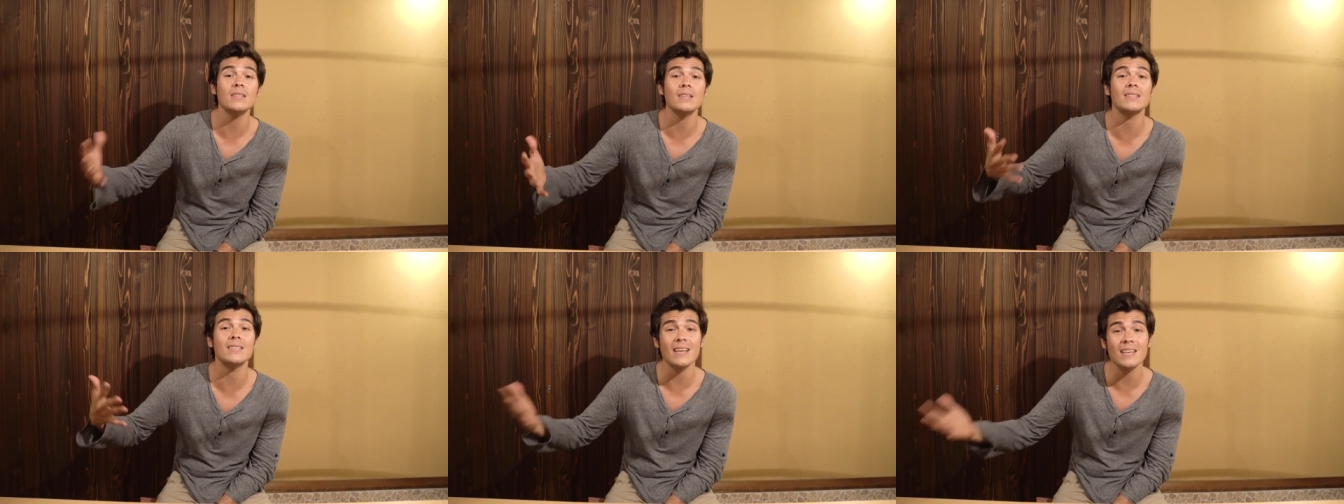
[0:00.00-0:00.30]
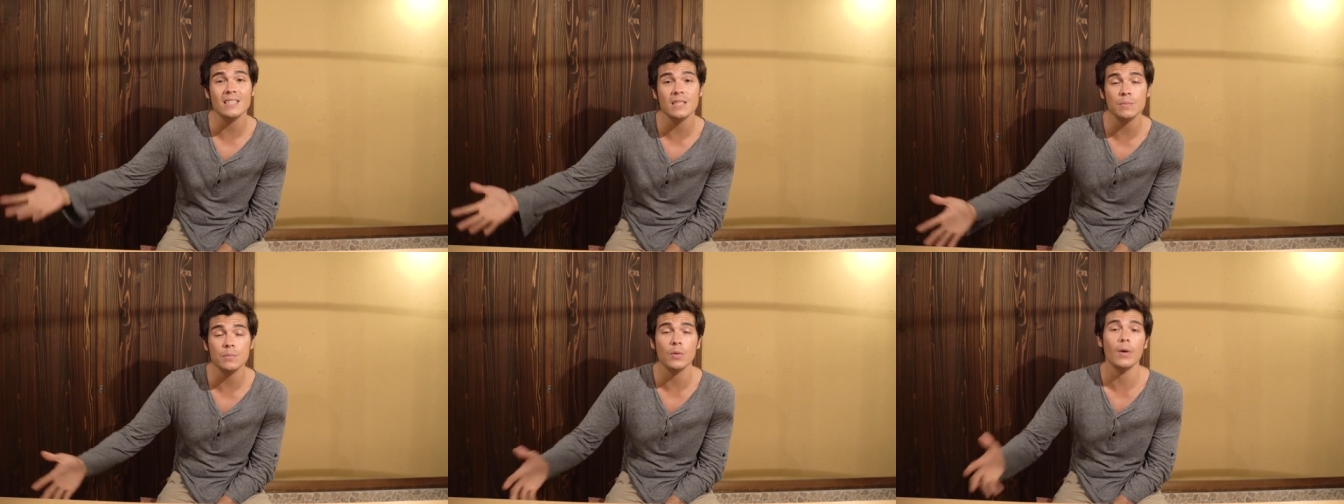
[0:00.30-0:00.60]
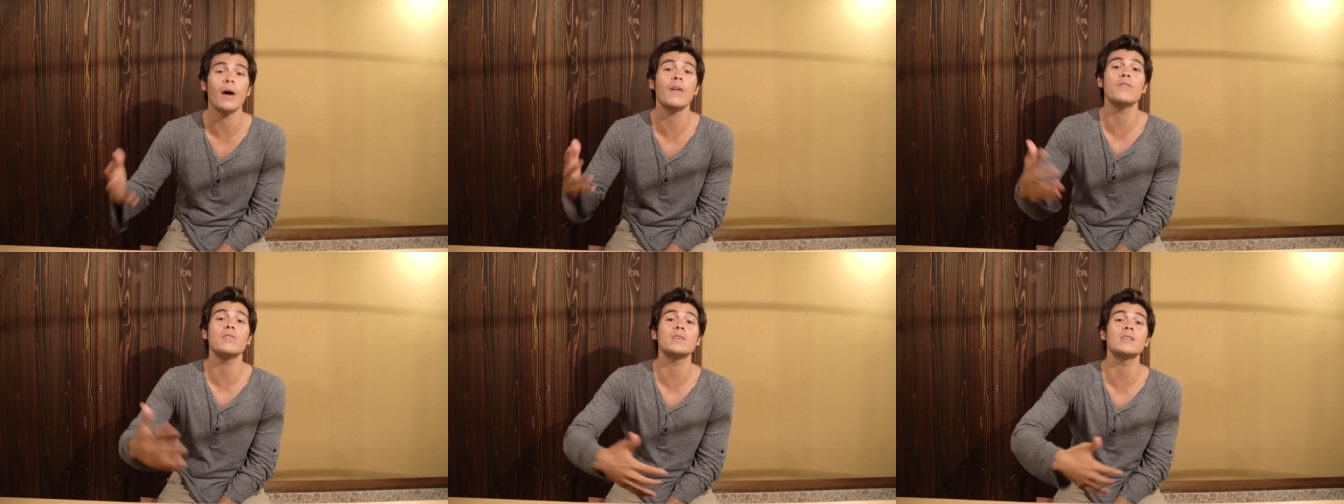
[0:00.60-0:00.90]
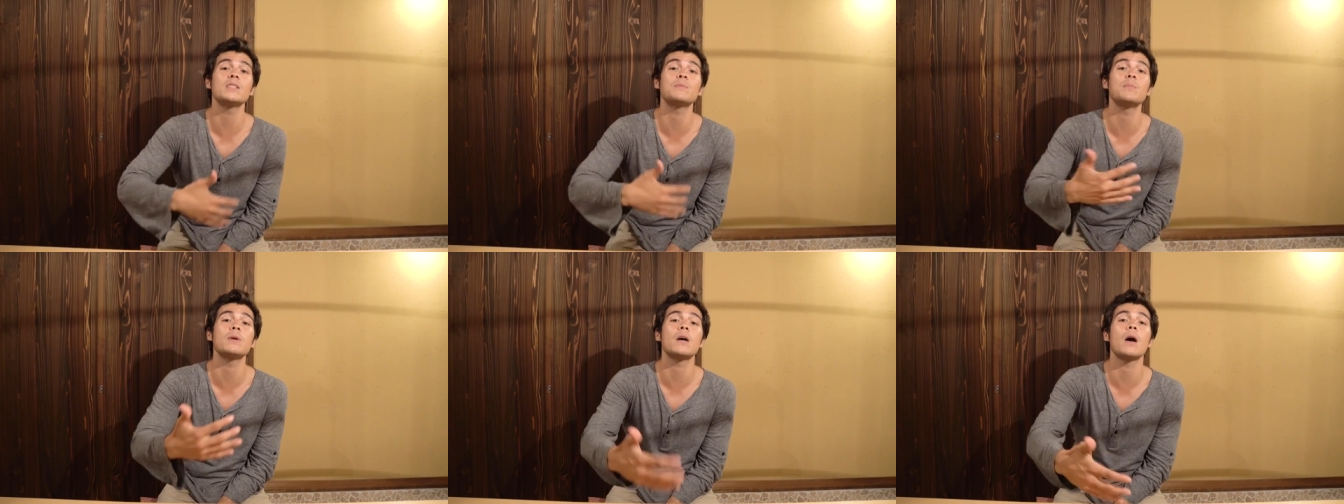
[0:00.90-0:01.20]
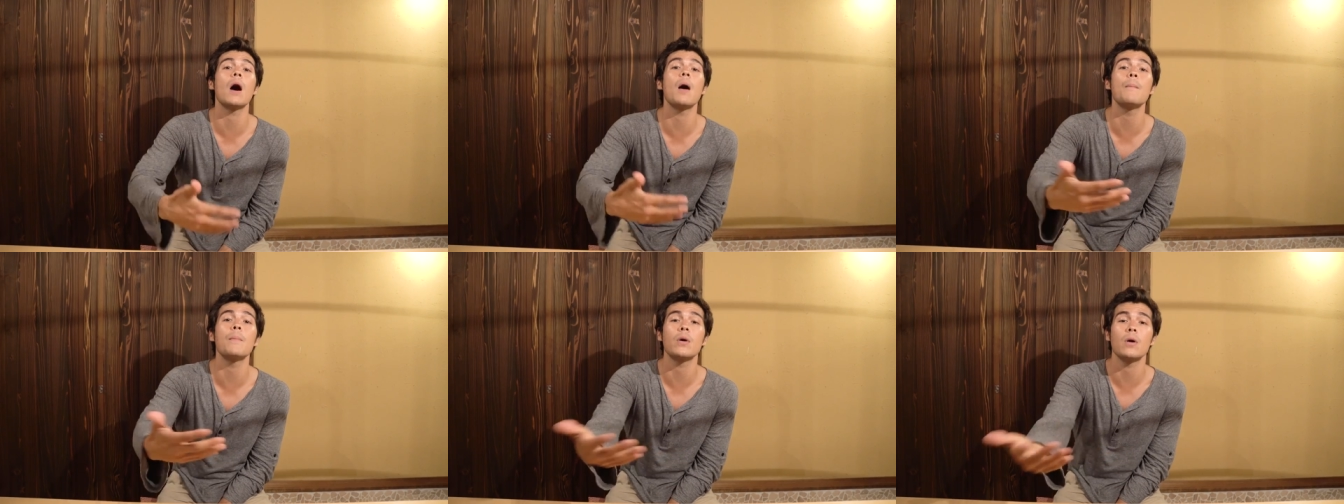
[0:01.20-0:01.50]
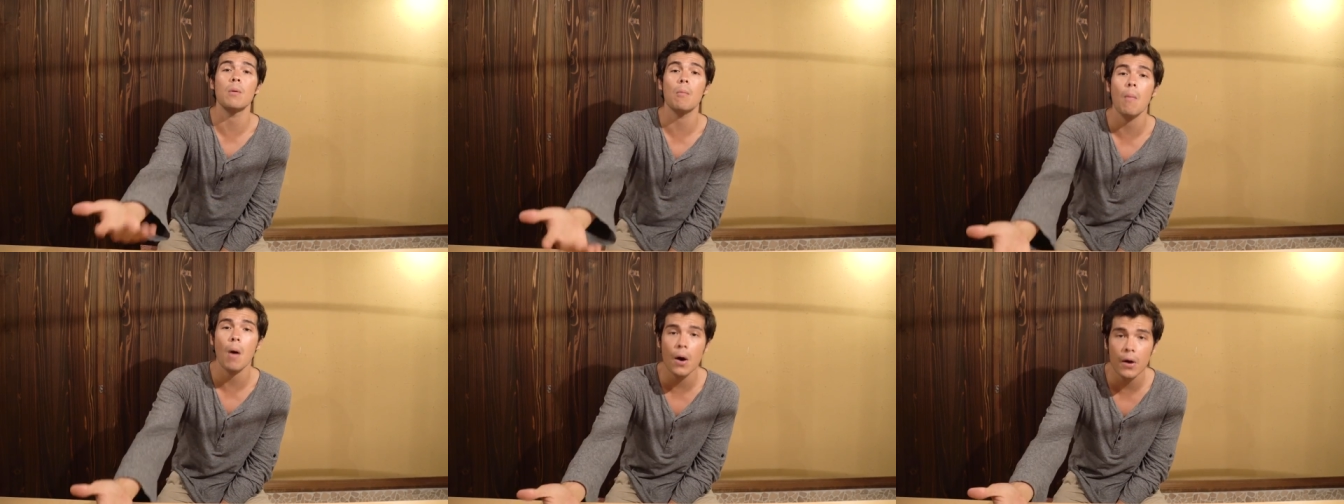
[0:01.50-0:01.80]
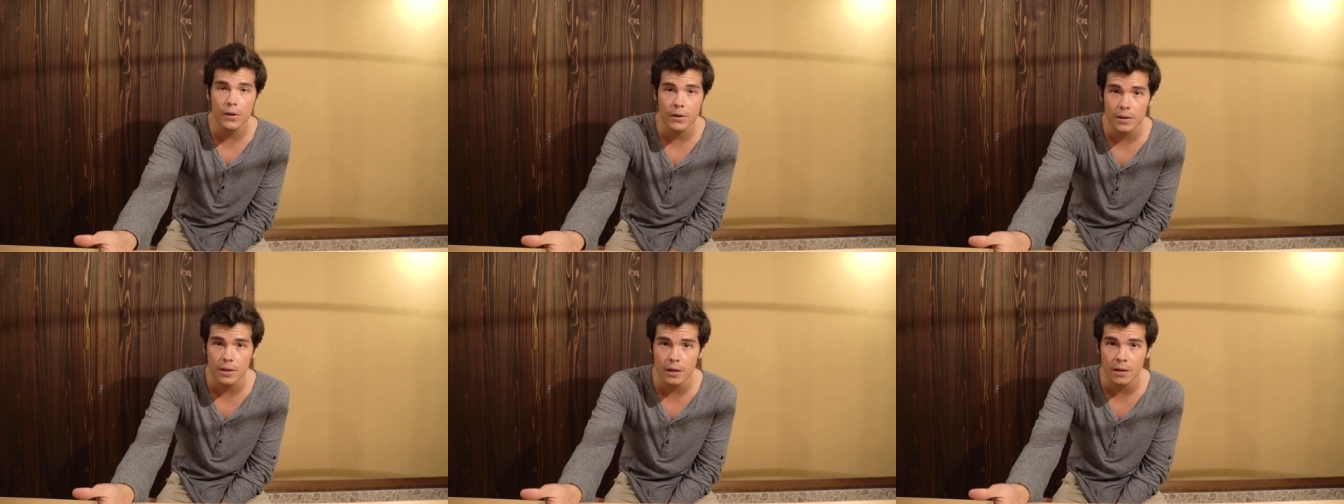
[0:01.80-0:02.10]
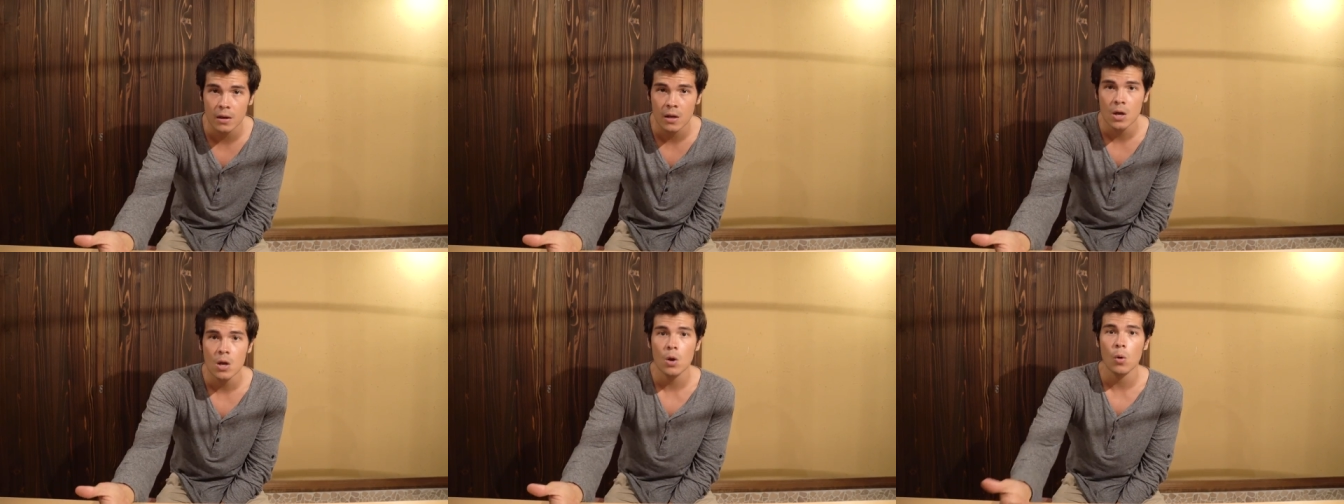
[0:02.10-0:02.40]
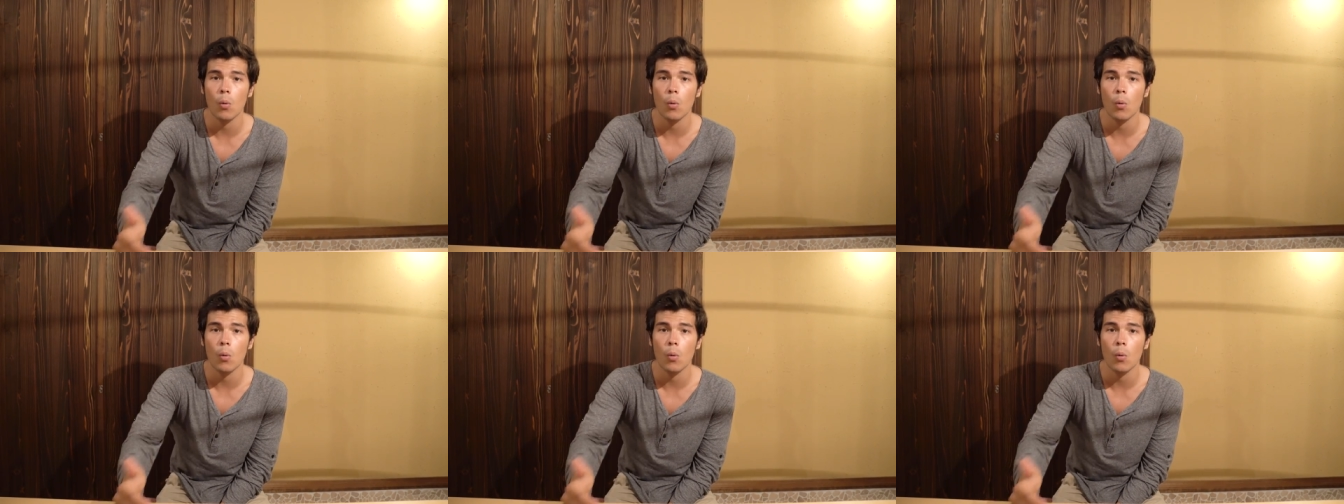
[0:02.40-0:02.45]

accessible, everything's become a commodity.